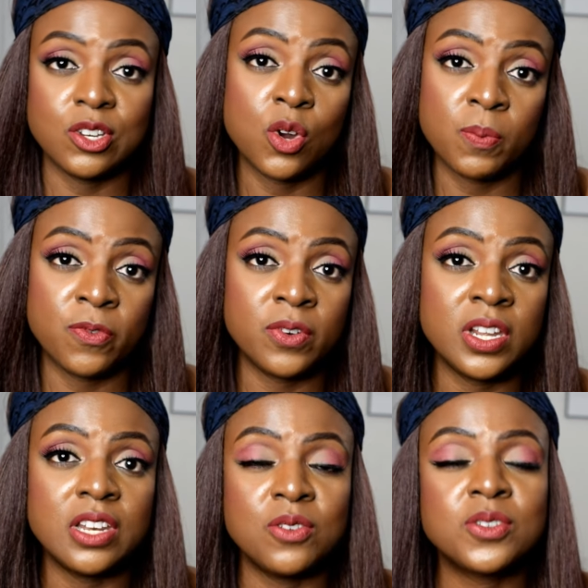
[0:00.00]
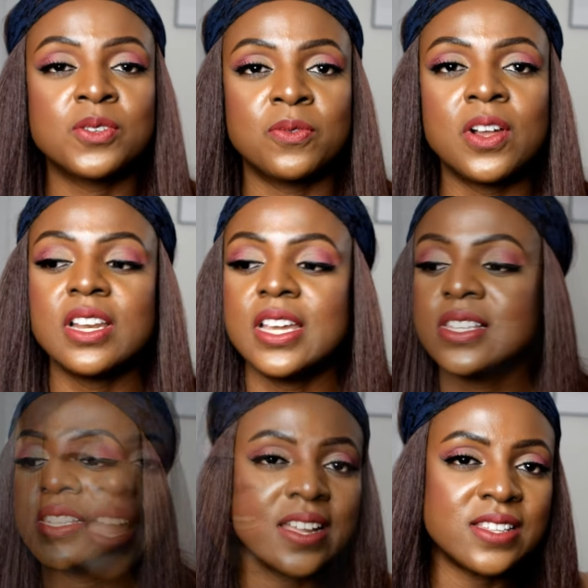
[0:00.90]
hopefully it looks flawless
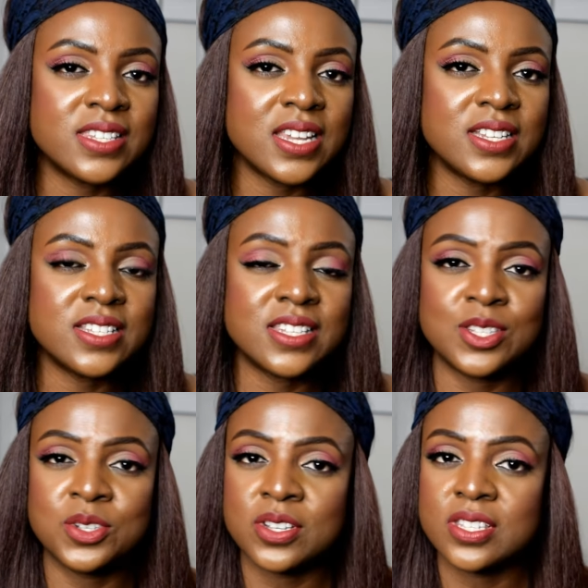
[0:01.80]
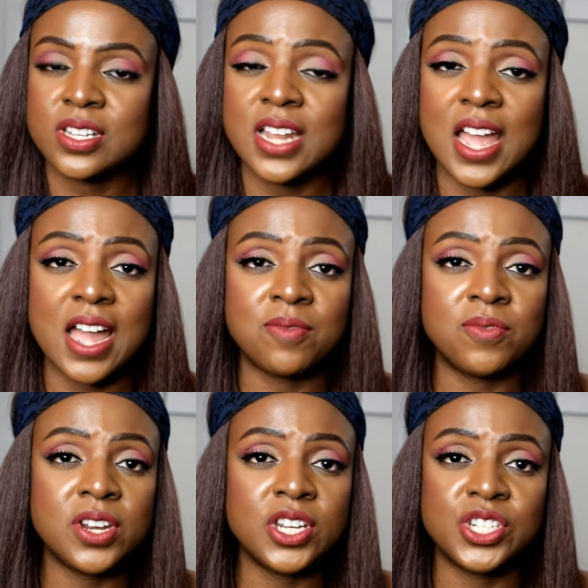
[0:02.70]
I can say this is just an
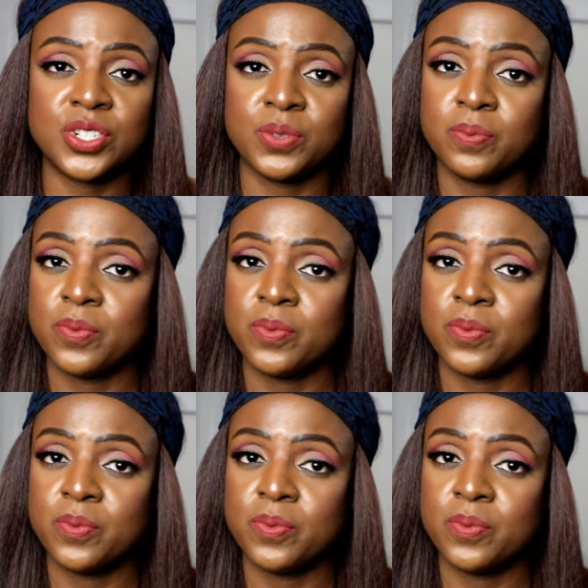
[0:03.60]
average